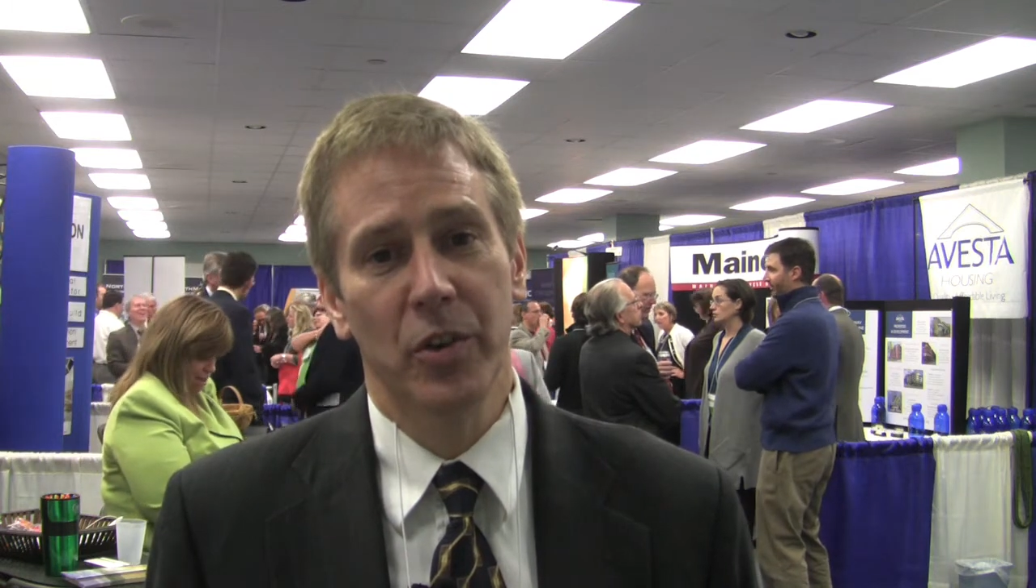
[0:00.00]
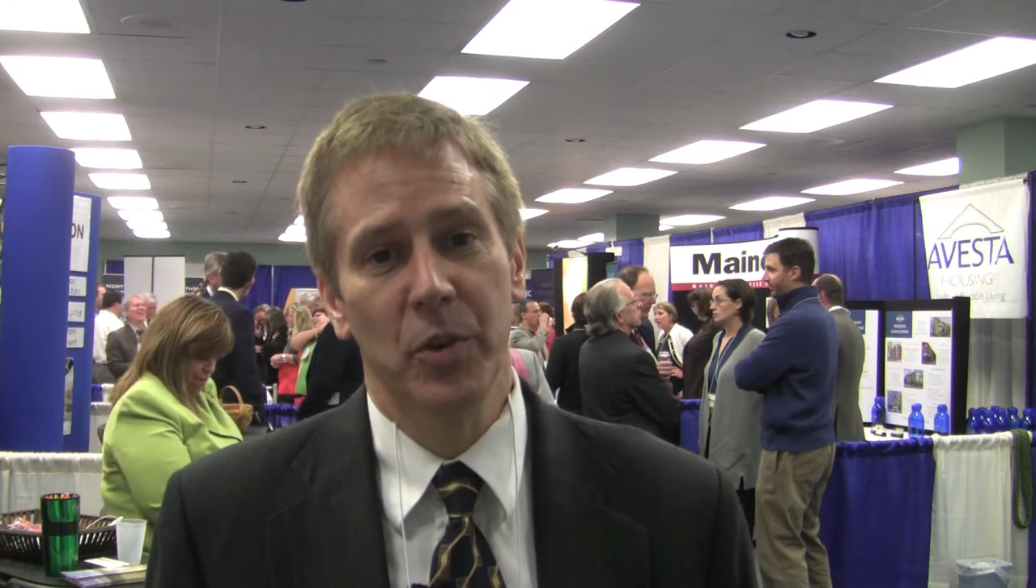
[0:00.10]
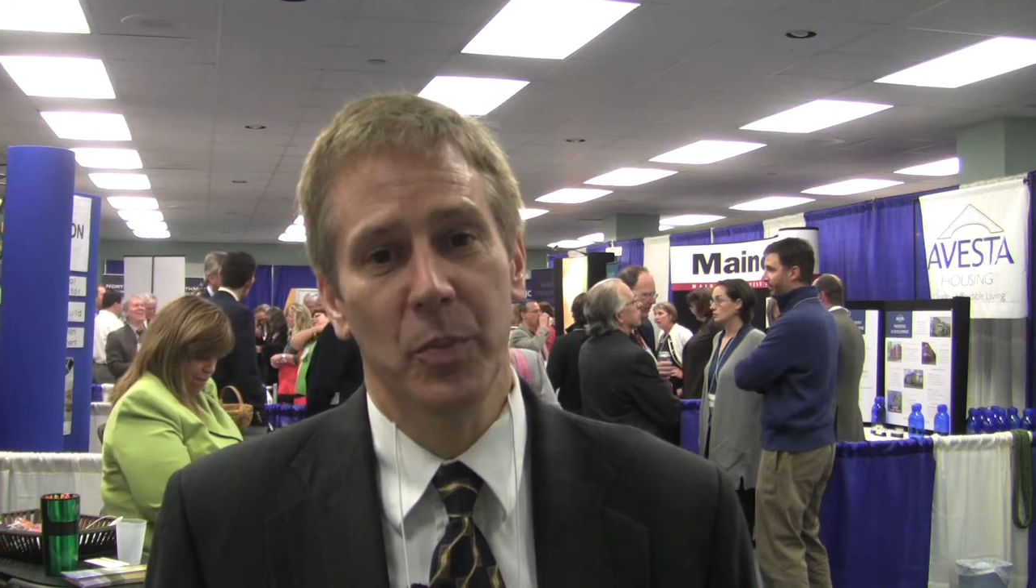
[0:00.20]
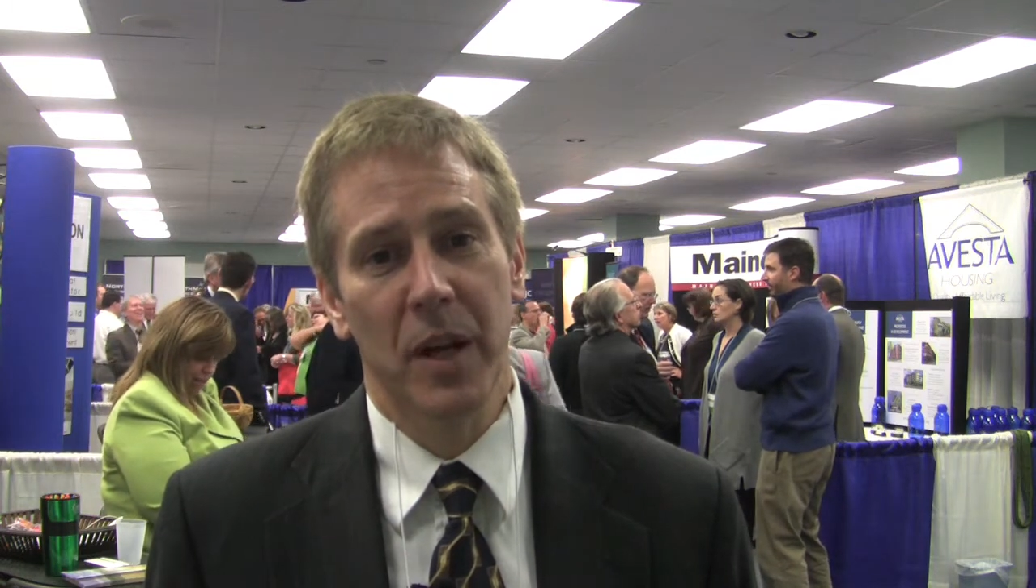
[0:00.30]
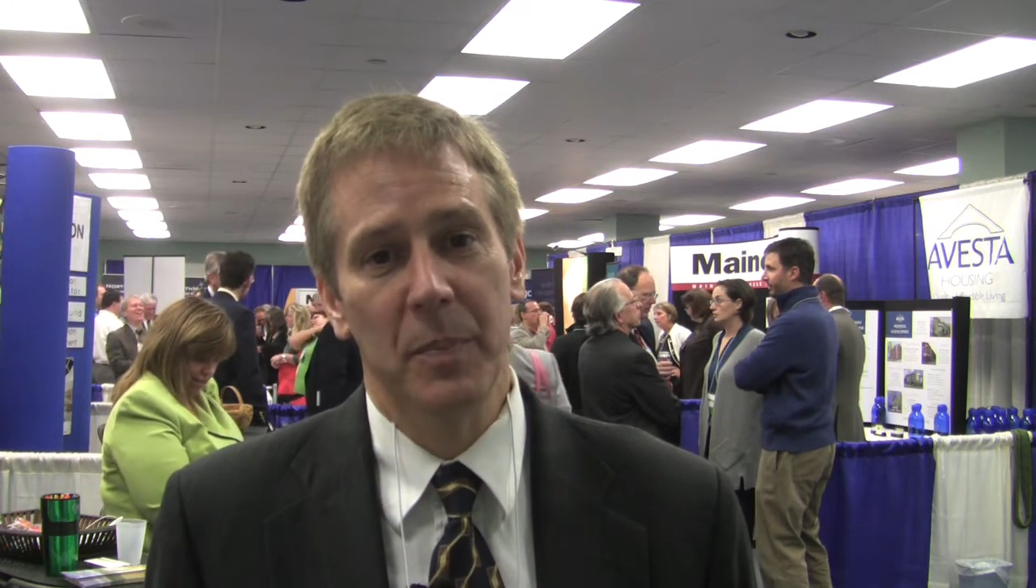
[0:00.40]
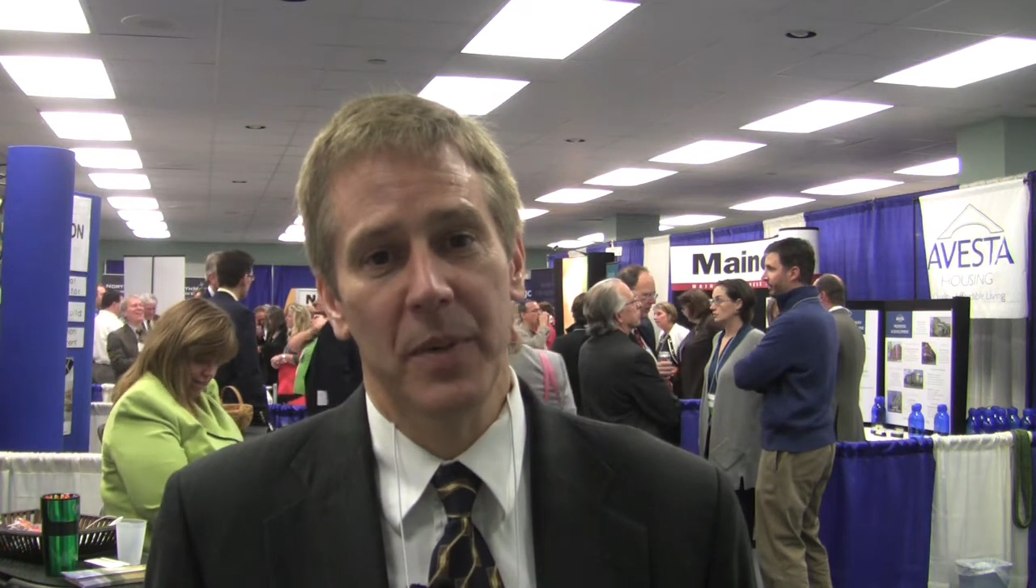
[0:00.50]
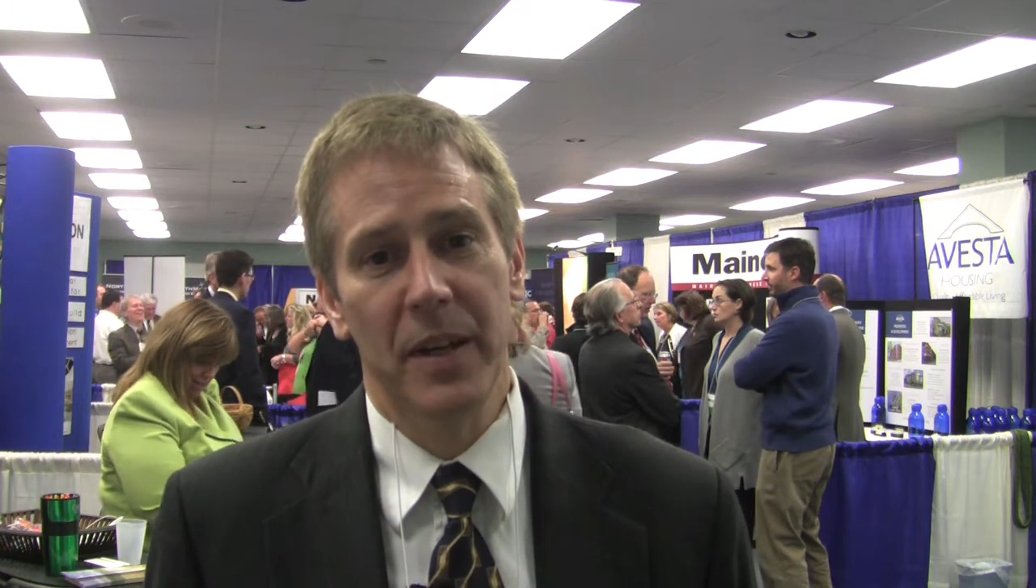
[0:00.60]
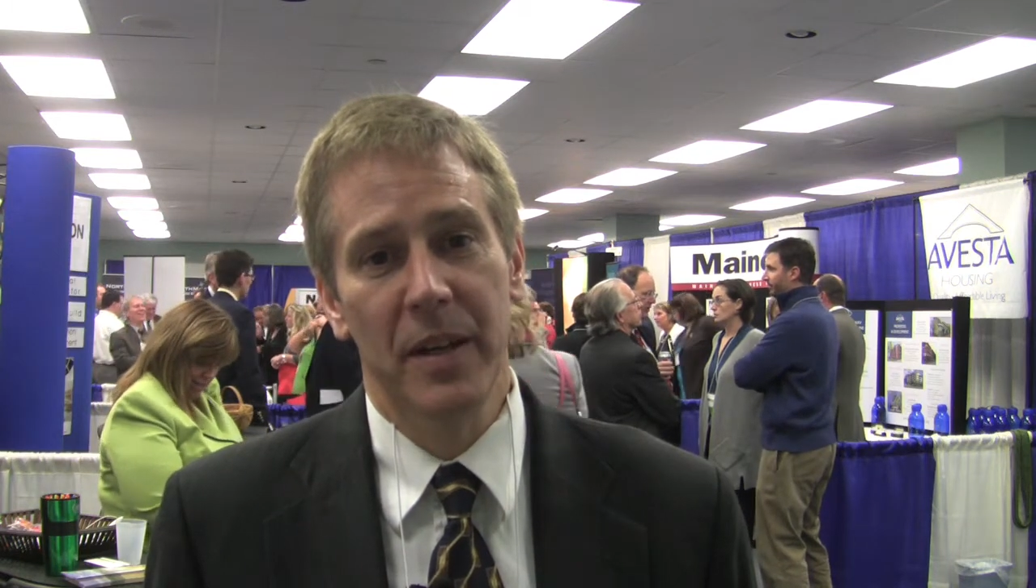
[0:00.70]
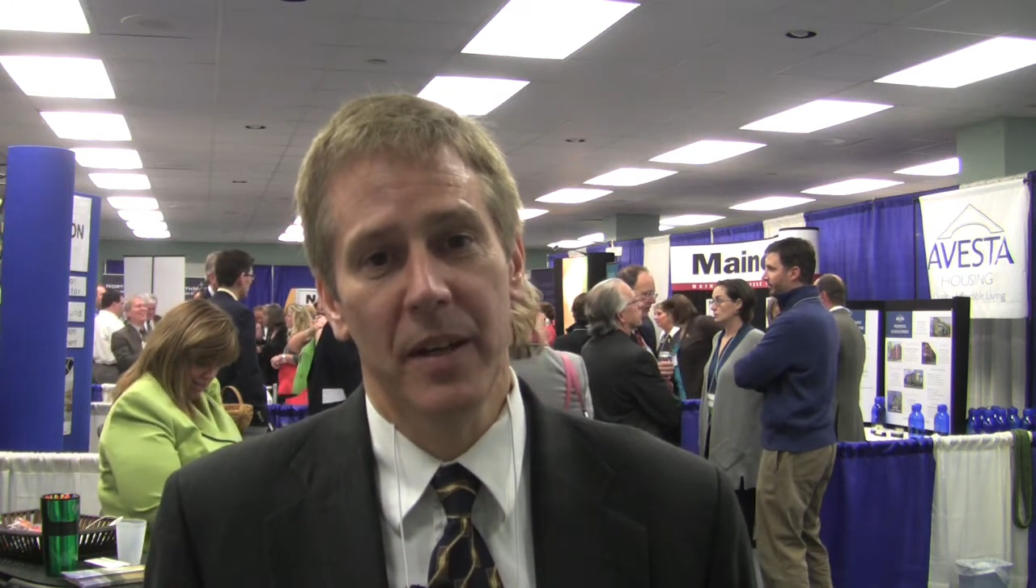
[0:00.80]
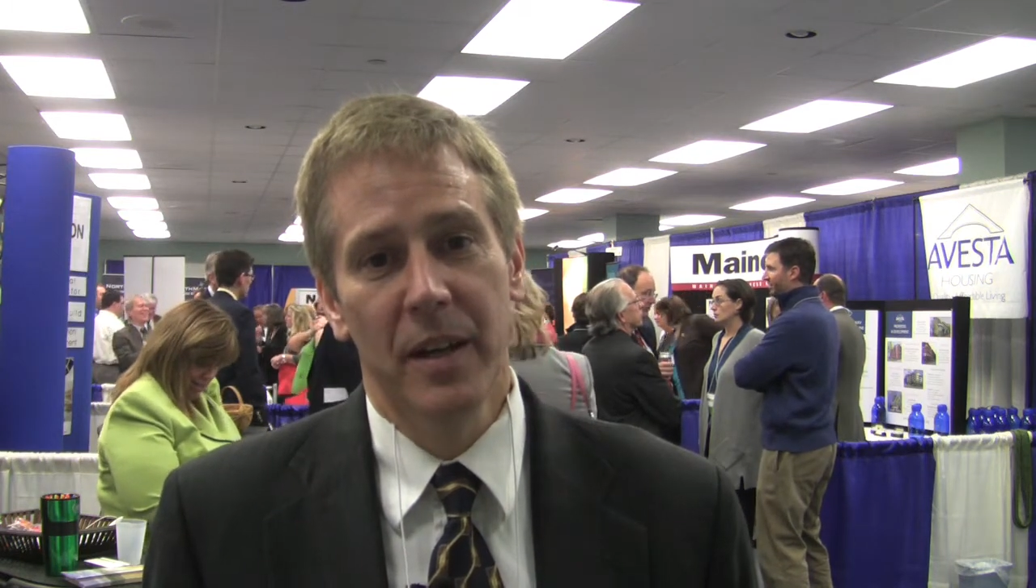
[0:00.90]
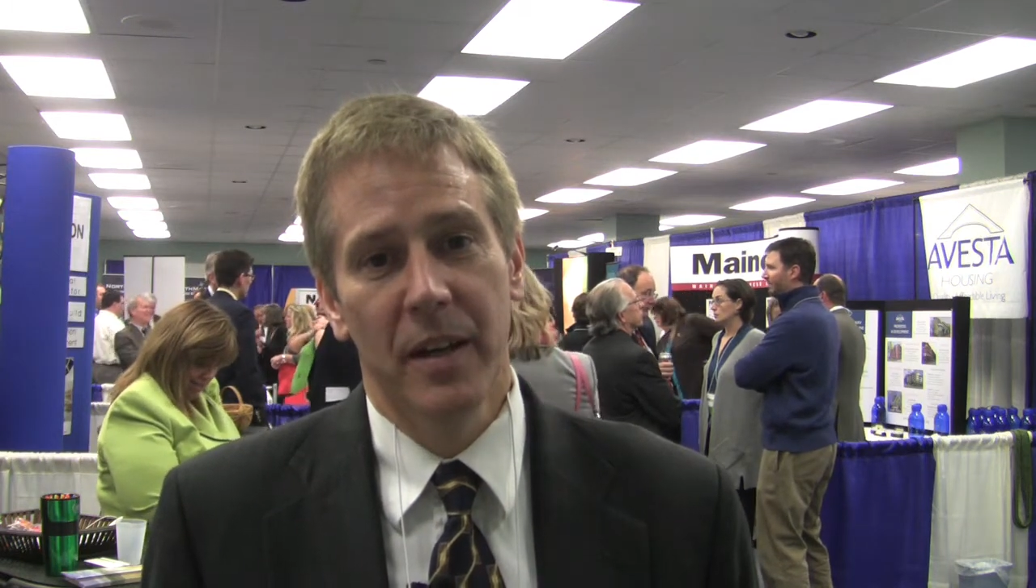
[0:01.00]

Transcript: who might be